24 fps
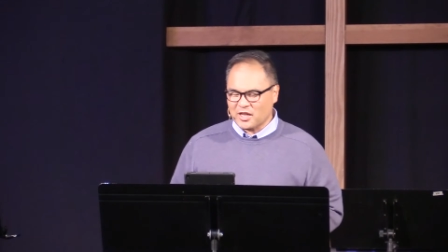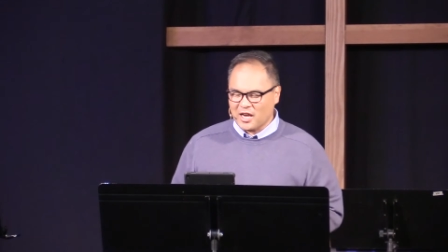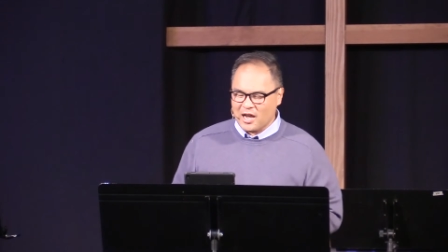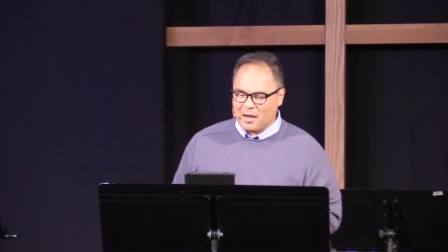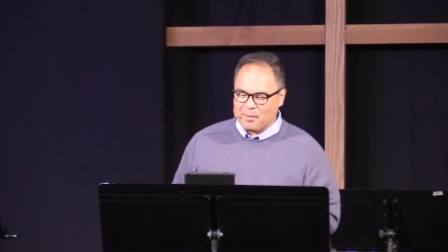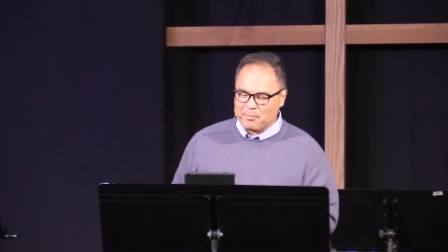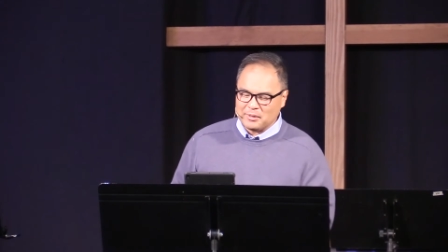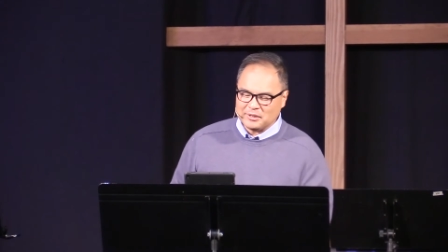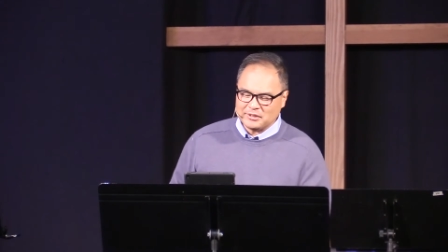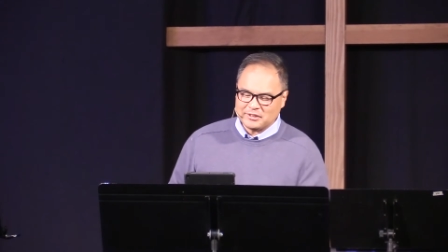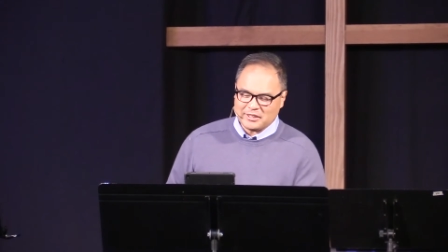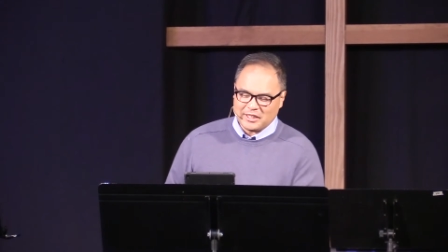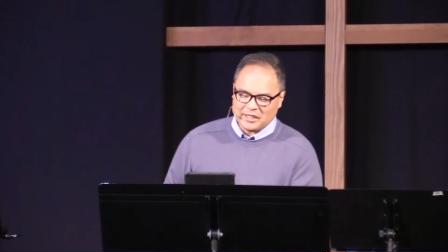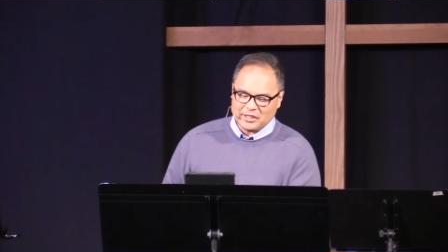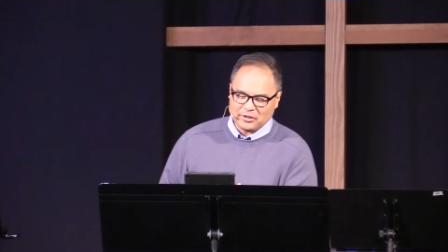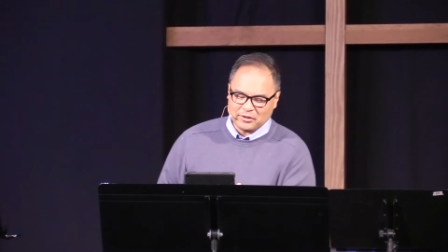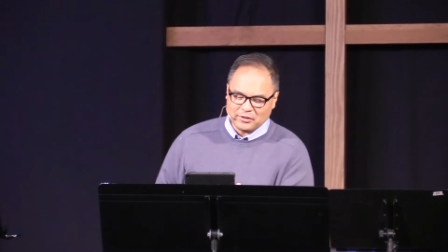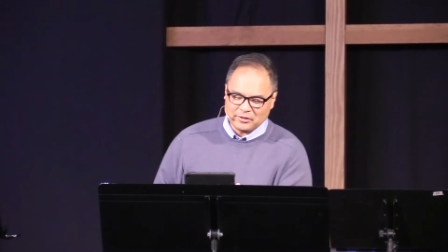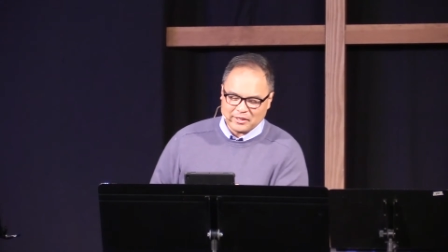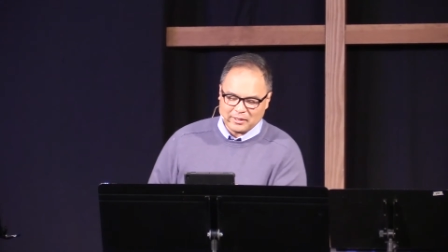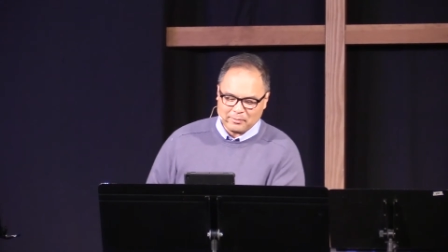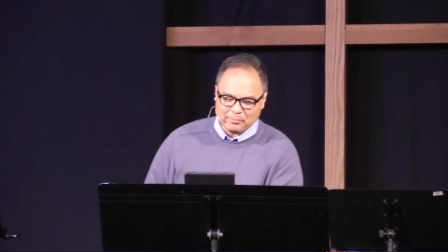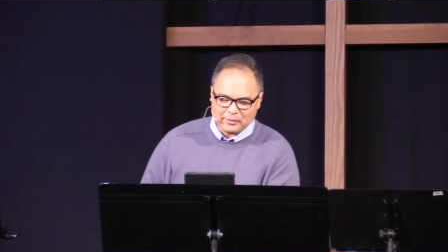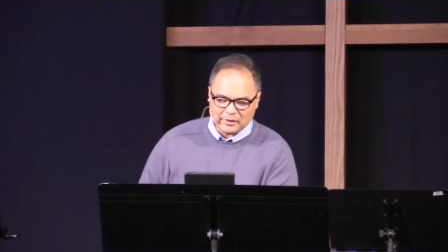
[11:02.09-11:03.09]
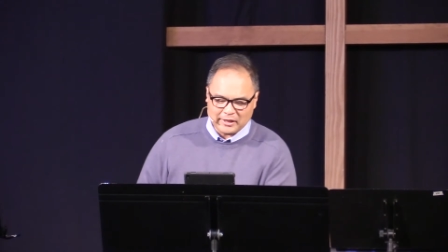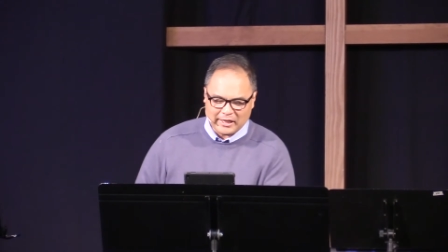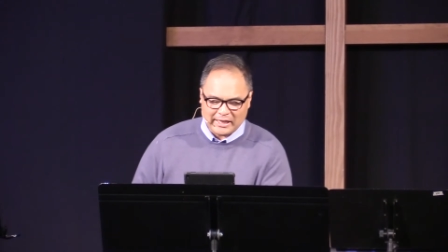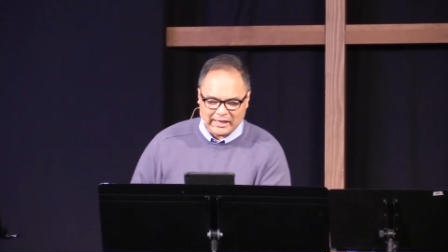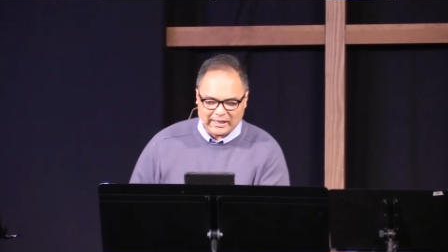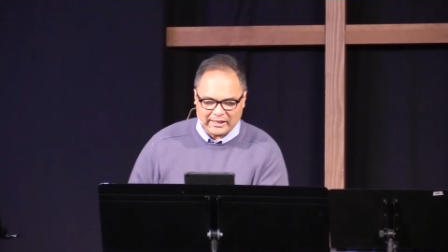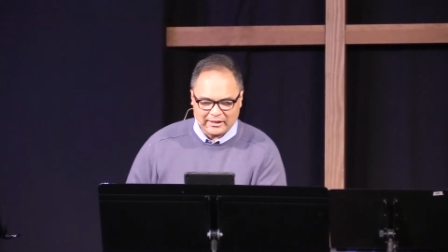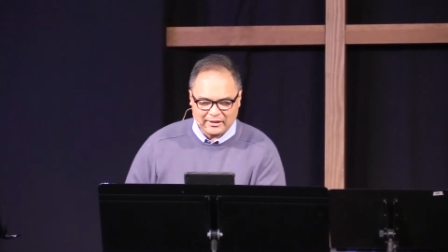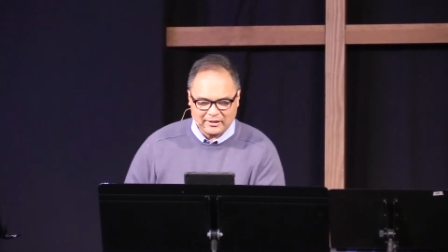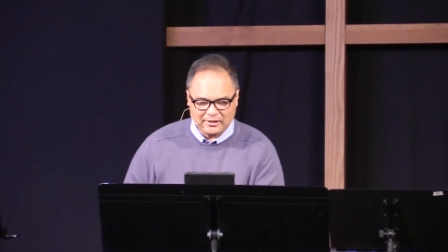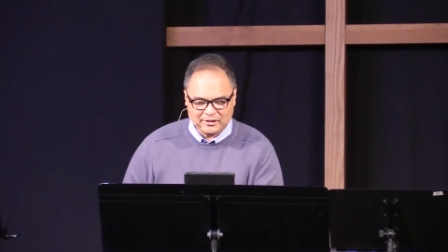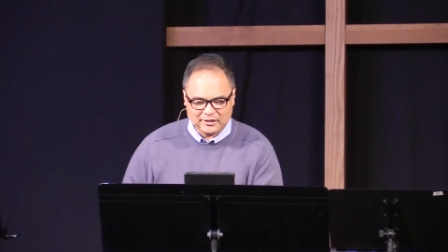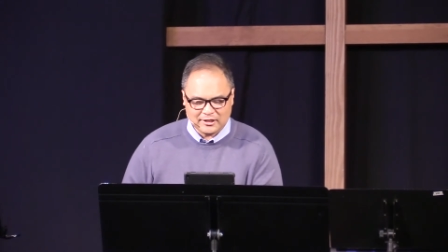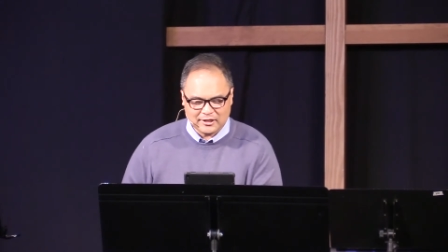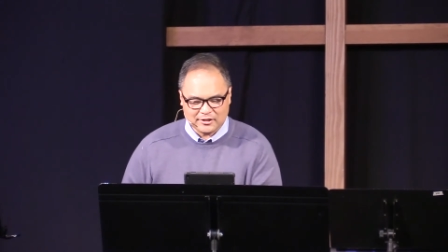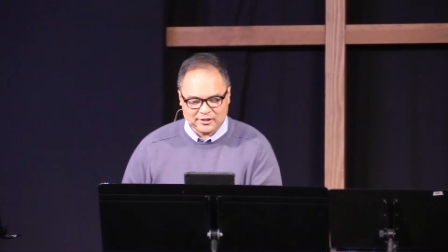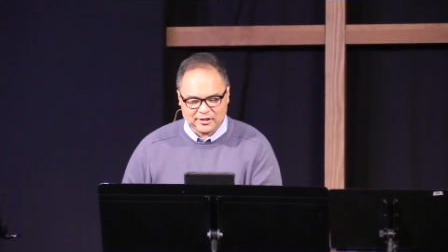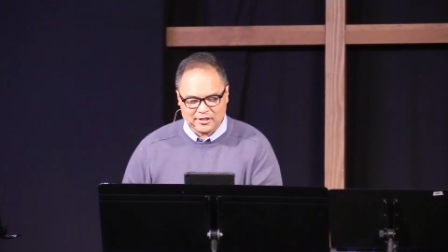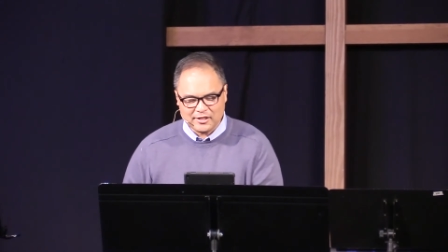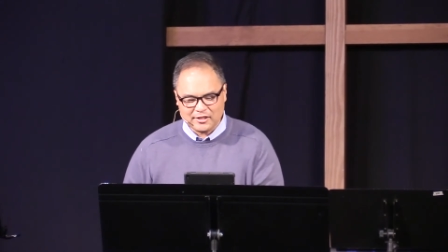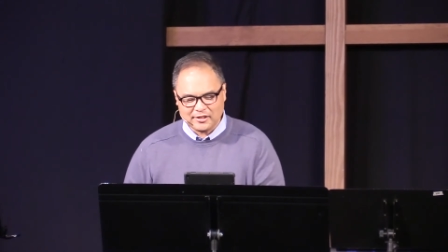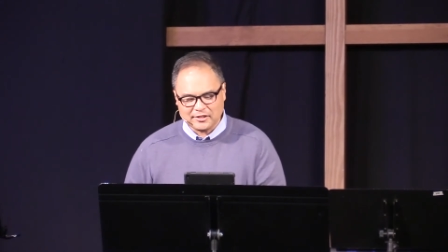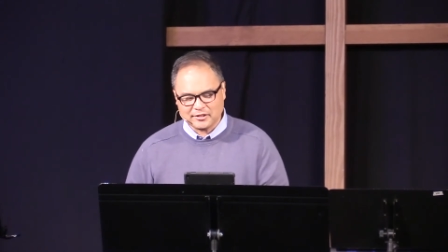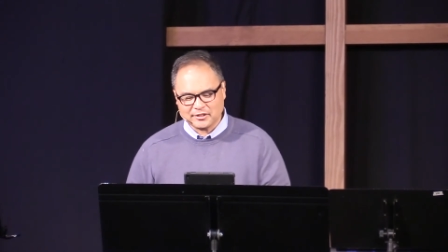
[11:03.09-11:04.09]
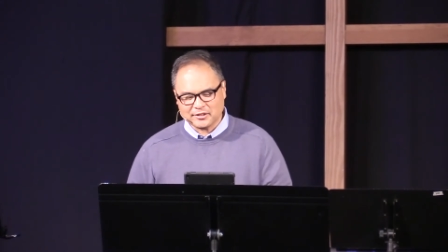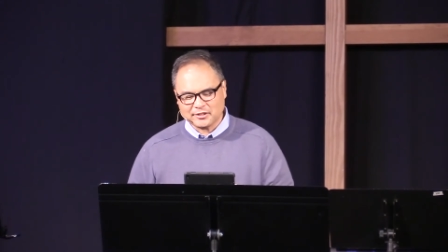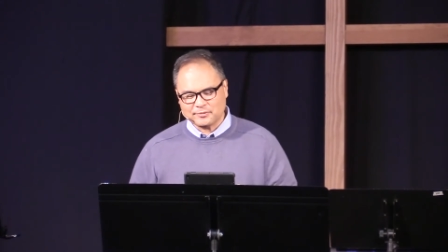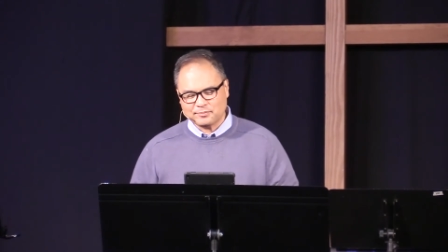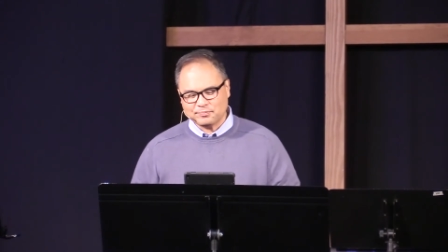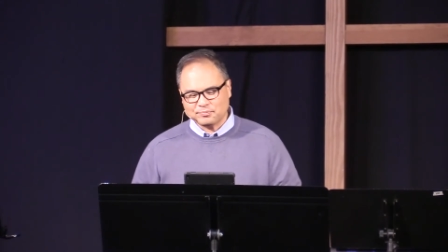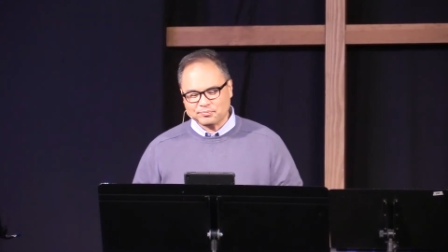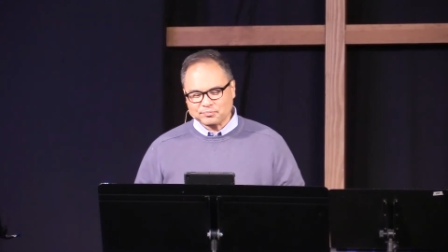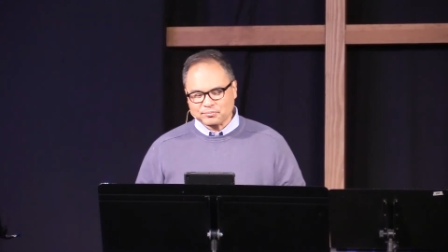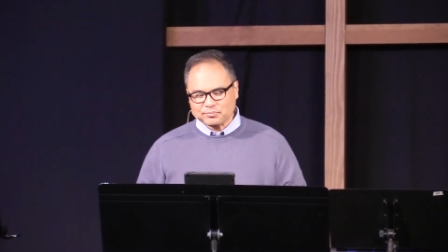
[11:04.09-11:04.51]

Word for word: commentator named Lane says this